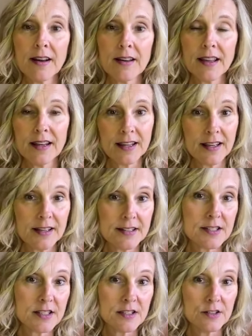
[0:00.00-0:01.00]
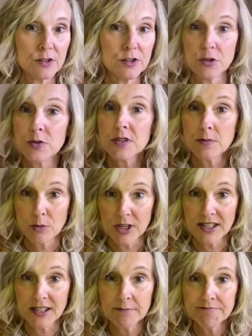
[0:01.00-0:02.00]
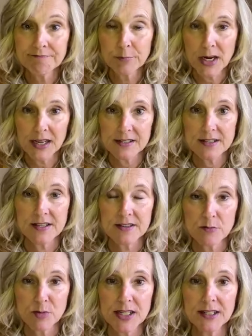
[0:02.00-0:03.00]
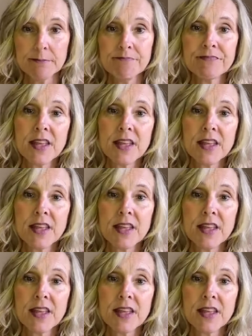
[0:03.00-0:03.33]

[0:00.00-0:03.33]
getting kids to do some reading, practicing some reading,